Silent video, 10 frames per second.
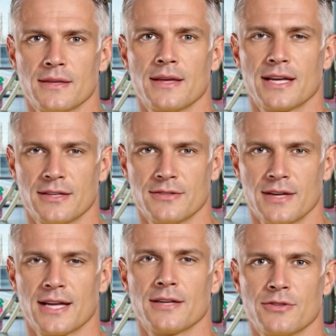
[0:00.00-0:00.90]
Eat
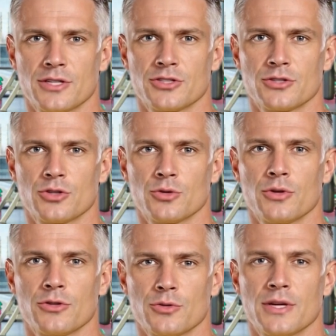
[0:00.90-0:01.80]
fatty fish 2
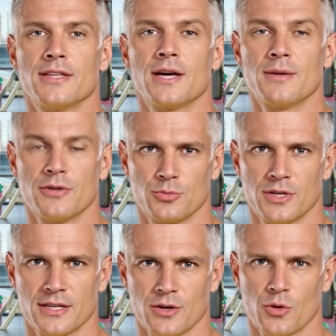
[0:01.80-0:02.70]
to 3 times a week,